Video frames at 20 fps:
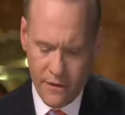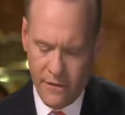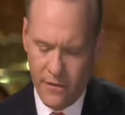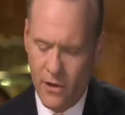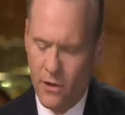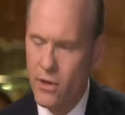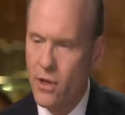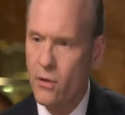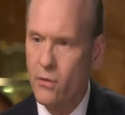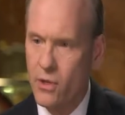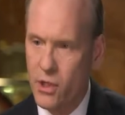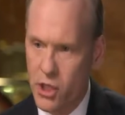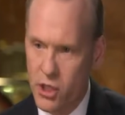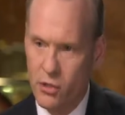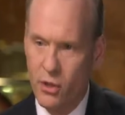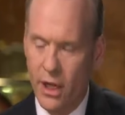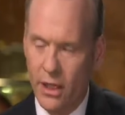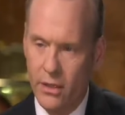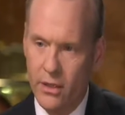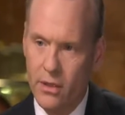further
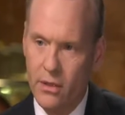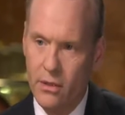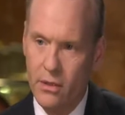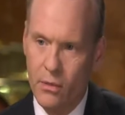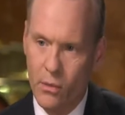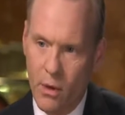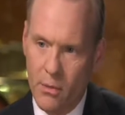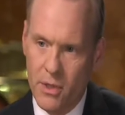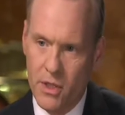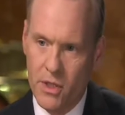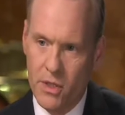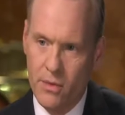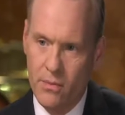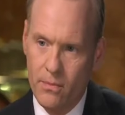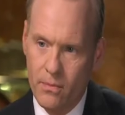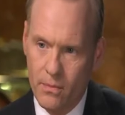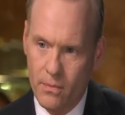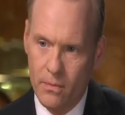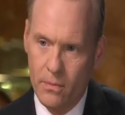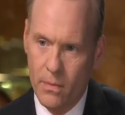restrict women's
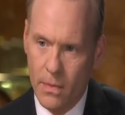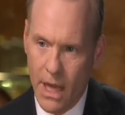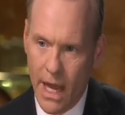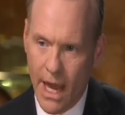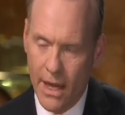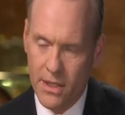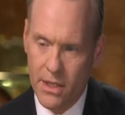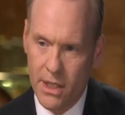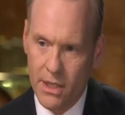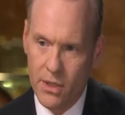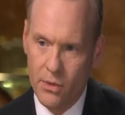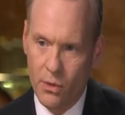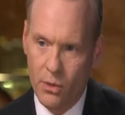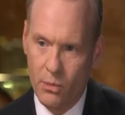access to